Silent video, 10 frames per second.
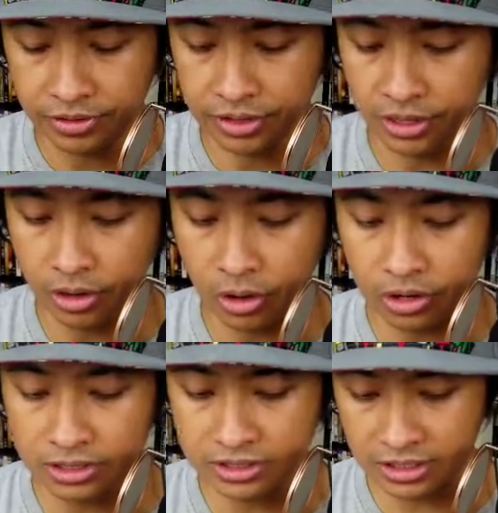the
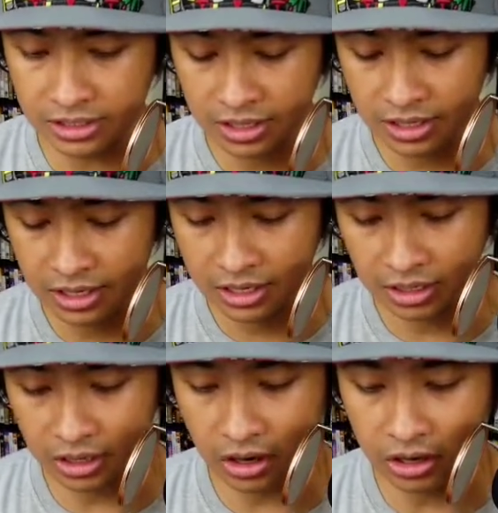artisan
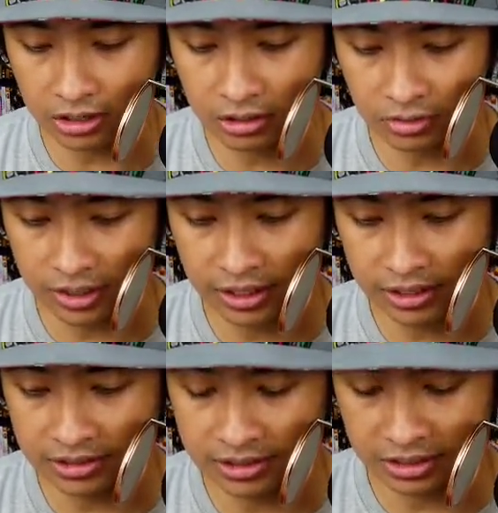
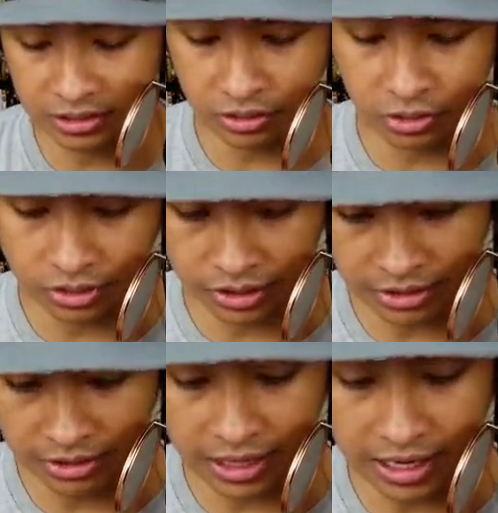cutlery
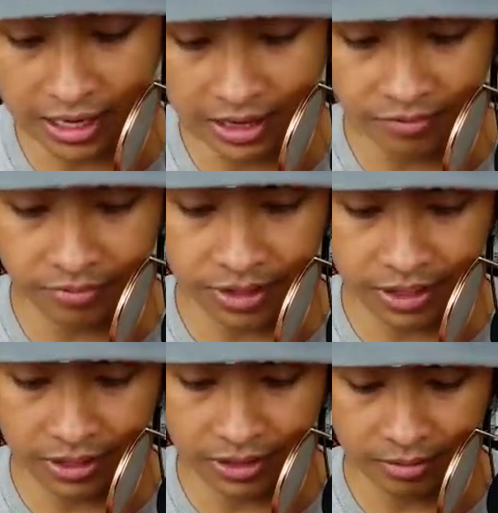centauri. I have
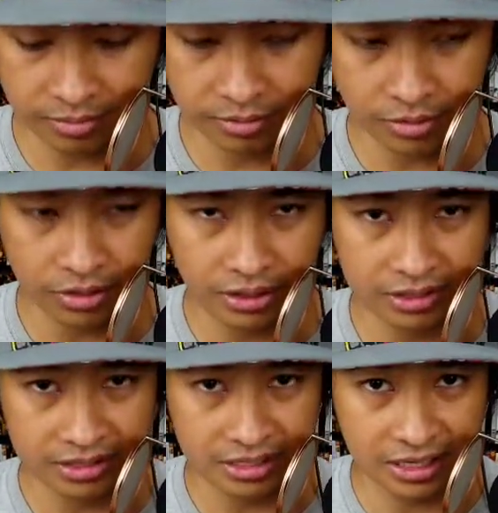been promoting
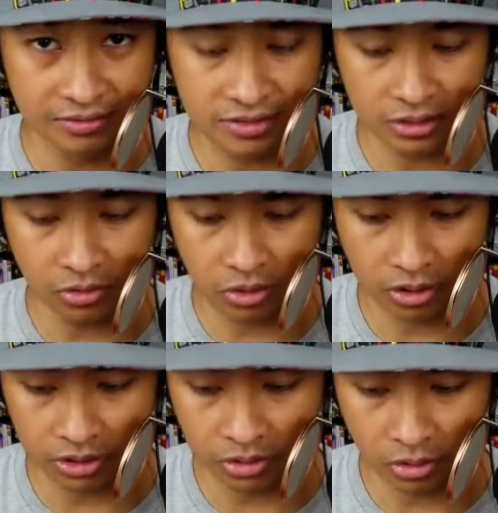this knife so
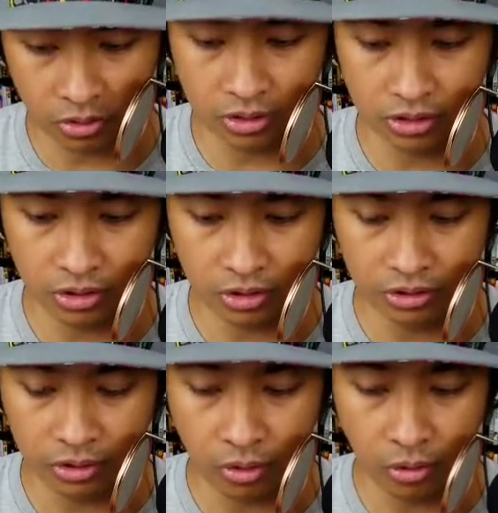hardcore
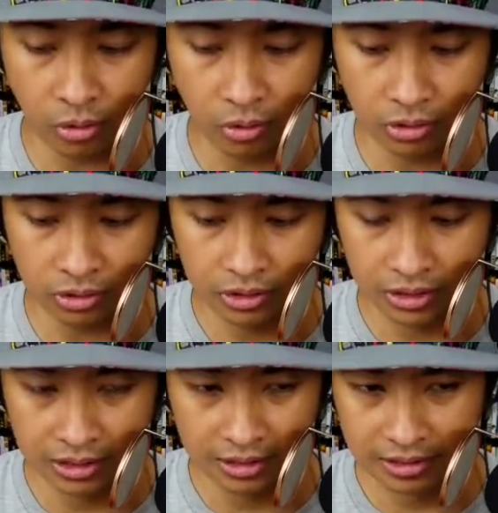on all
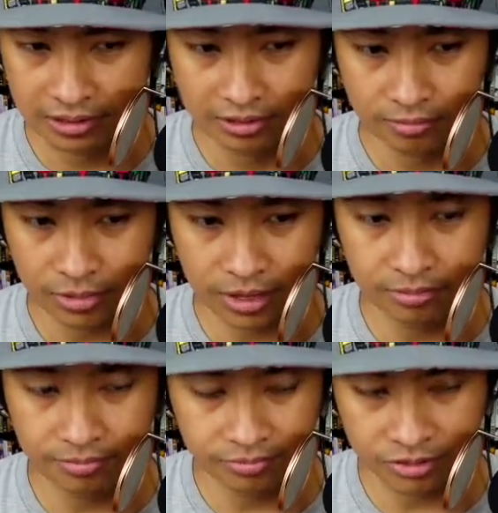
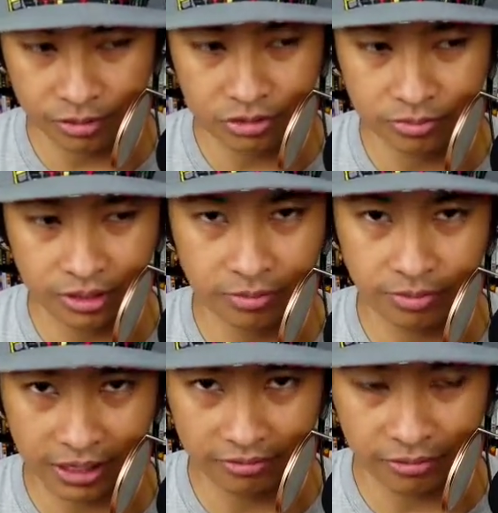my social media
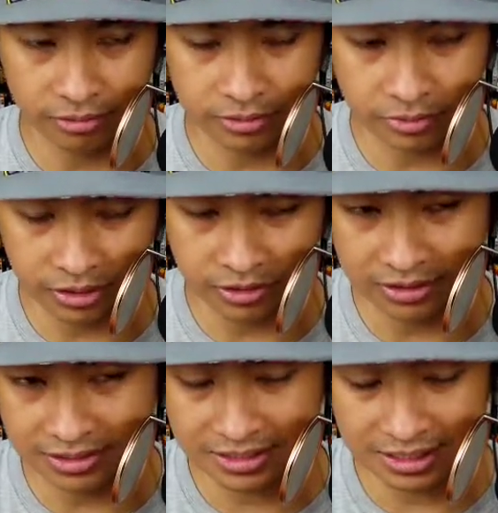platforms, whether
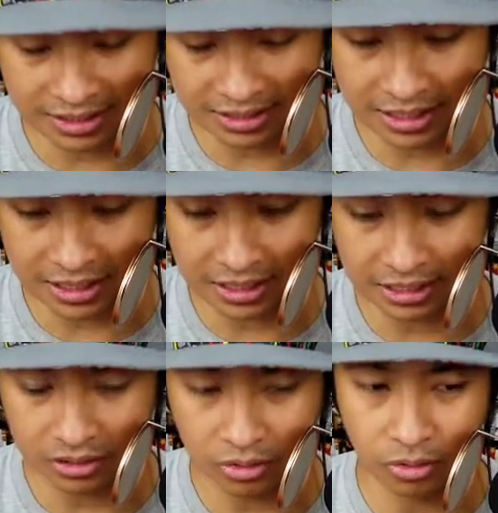it's
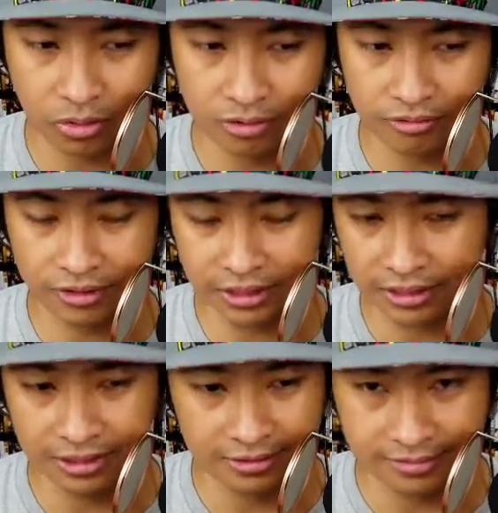TikTok or
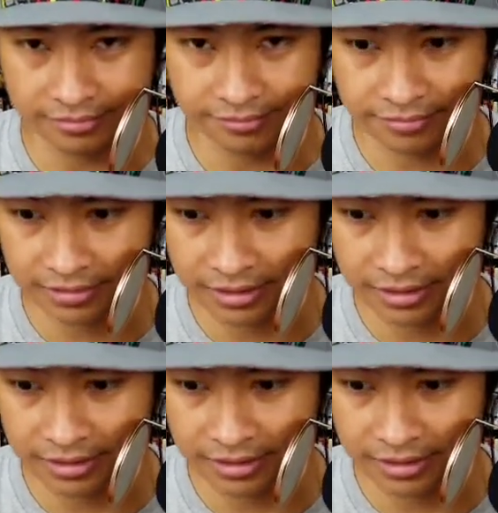fucking